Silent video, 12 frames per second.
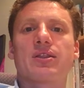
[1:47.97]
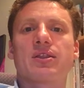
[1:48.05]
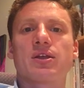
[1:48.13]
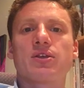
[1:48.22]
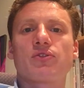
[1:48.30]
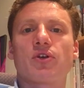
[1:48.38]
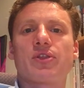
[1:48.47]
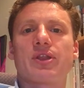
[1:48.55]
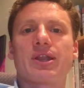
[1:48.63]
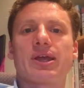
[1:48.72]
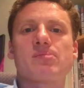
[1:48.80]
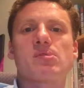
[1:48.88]
Then you've got the
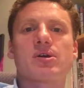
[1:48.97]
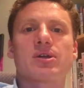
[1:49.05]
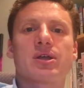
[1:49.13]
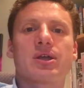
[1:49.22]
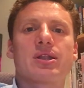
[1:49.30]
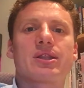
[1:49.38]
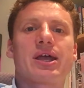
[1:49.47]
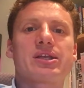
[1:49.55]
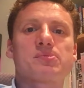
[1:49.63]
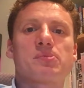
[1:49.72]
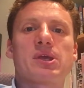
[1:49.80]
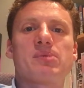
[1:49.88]
labor.
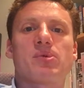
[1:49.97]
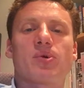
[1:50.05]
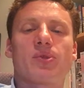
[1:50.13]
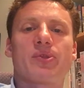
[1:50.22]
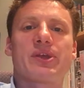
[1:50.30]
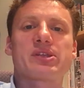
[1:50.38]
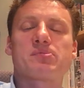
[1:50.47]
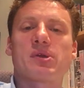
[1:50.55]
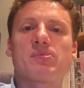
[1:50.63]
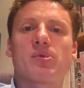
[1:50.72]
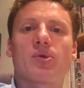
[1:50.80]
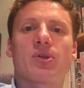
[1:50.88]
That's people. That's
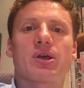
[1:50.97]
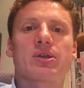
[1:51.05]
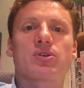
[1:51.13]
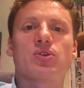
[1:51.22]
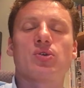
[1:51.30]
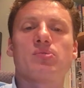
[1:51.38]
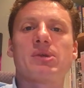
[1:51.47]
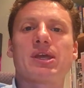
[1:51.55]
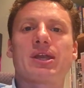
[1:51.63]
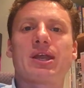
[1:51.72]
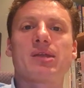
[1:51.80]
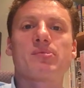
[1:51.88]
people like you, me,
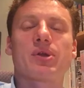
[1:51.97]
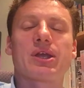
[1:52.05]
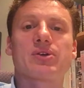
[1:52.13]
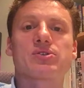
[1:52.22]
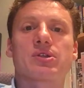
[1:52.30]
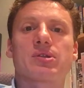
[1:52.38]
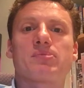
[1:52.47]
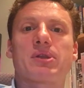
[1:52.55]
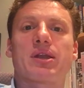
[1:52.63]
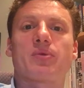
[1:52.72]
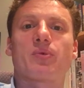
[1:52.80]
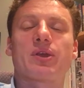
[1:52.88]
and anybody else on the
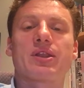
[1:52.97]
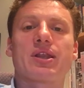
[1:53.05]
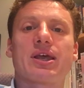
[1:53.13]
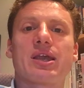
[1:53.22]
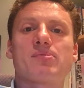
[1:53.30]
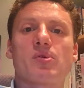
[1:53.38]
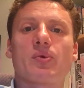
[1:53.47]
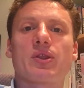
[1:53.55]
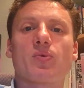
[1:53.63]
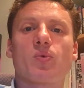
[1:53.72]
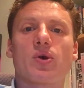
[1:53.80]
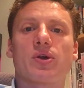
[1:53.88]
planet. We're the labor, we're
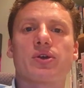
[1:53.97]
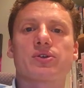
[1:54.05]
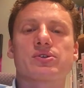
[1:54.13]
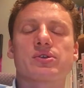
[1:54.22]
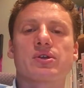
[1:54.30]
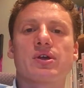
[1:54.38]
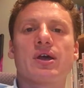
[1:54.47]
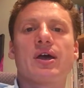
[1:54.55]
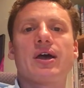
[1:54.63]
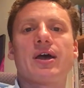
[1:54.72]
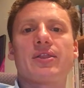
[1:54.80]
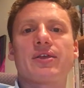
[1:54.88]
the workers.
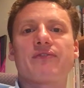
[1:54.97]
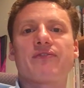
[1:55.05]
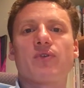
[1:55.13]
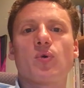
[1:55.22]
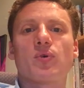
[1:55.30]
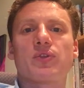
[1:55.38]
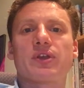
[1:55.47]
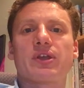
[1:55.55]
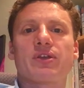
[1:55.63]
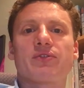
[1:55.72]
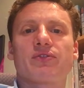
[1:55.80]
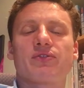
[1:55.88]
And then fourthly,
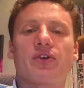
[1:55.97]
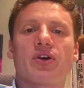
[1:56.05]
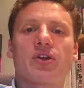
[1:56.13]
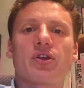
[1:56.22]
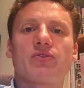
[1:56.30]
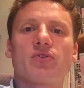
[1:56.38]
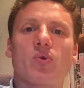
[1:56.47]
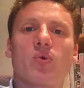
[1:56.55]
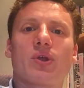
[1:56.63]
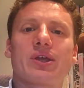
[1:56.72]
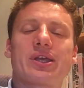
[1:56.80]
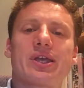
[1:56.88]
final of
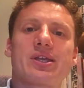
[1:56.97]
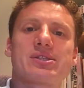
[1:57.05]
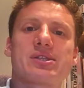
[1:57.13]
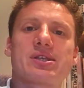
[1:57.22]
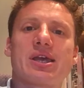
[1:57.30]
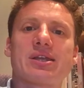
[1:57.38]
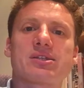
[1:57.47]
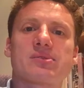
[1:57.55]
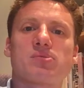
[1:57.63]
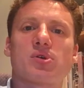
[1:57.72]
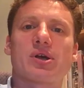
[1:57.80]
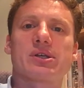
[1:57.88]
all, it's the
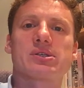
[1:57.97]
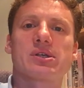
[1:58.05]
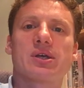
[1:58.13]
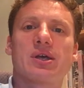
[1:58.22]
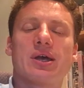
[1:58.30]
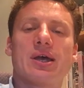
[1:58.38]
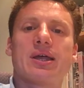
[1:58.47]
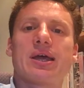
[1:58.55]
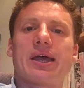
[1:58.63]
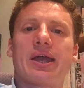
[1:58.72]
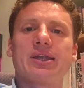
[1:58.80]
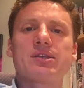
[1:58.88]
enterprise.
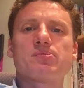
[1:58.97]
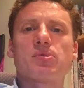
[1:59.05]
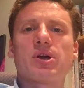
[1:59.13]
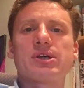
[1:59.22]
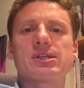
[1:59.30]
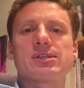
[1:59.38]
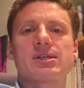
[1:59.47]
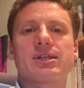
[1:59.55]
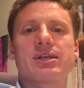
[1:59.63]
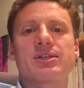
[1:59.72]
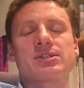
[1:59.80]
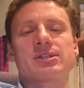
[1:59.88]
Enterprise is a
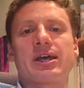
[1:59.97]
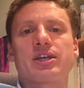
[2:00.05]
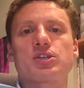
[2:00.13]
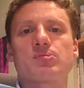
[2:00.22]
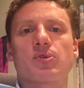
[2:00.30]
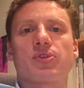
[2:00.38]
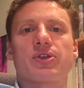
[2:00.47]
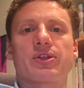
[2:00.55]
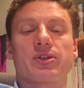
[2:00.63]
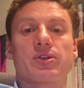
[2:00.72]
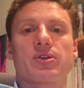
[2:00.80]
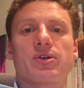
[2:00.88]
less tangible thing
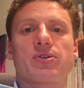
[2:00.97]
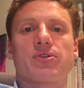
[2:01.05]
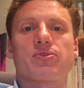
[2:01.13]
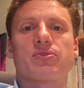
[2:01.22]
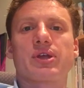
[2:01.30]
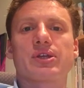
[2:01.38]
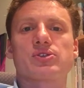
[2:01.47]
than the other three.